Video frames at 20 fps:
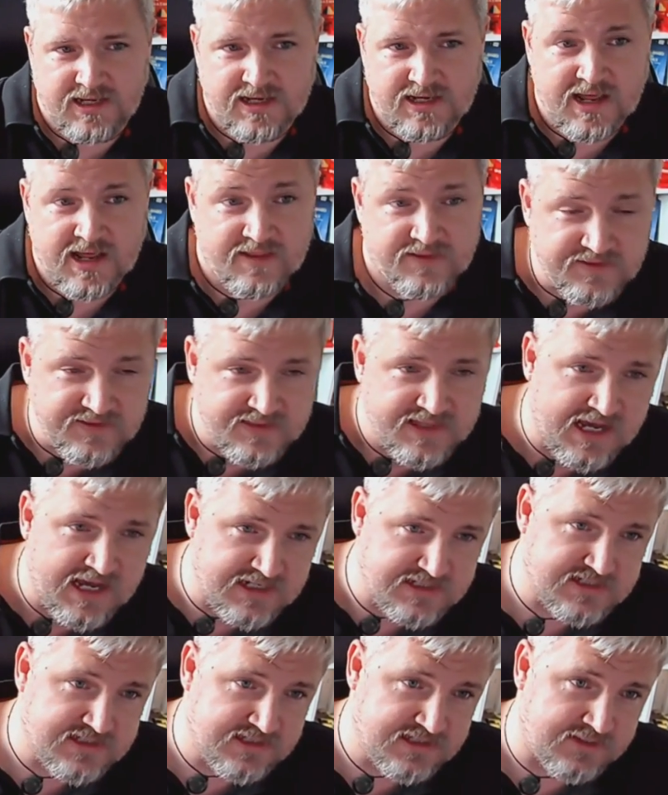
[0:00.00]
And I think
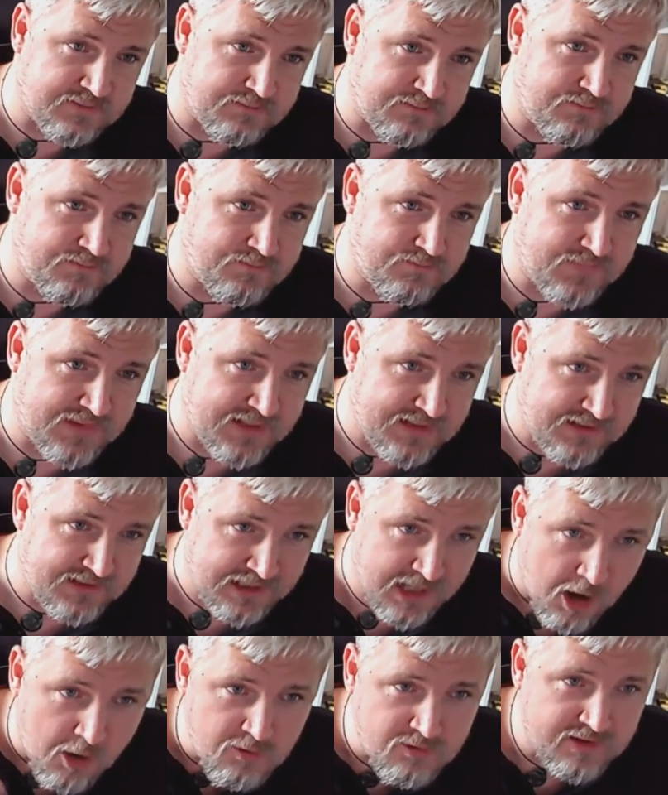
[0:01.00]
that's the
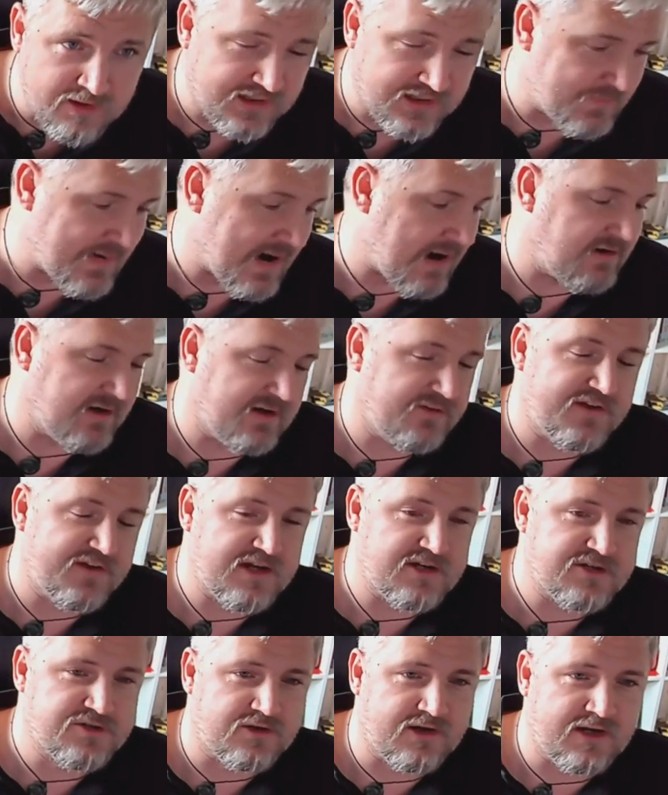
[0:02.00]
lowering the barrier of
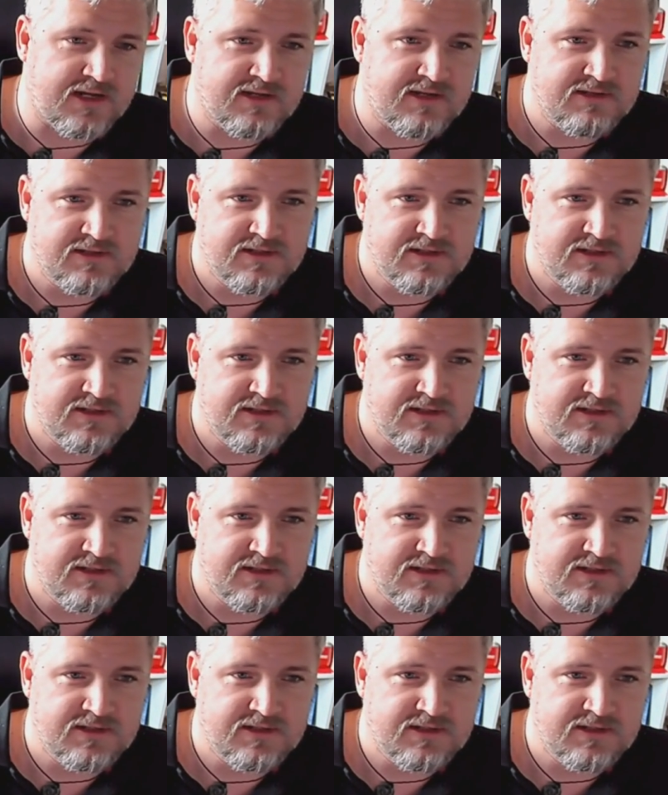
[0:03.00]
entry